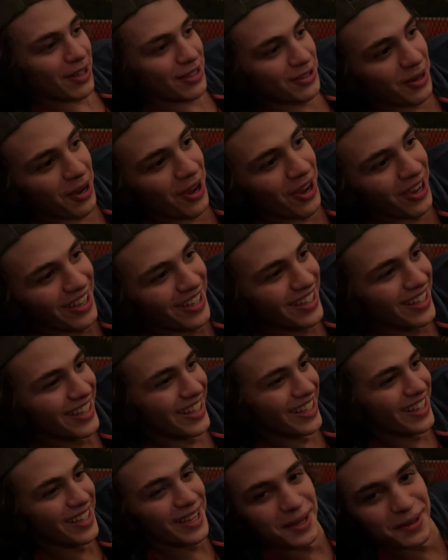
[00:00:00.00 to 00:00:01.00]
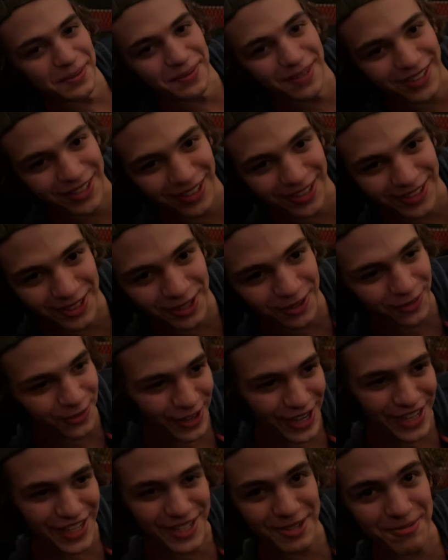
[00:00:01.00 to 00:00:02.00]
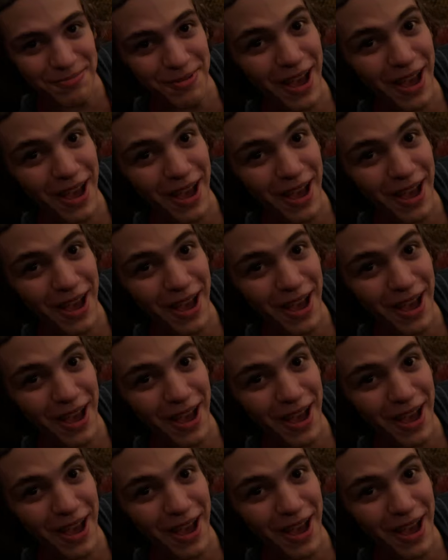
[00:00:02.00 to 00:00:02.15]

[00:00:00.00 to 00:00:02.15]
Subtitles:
don't, because they're French.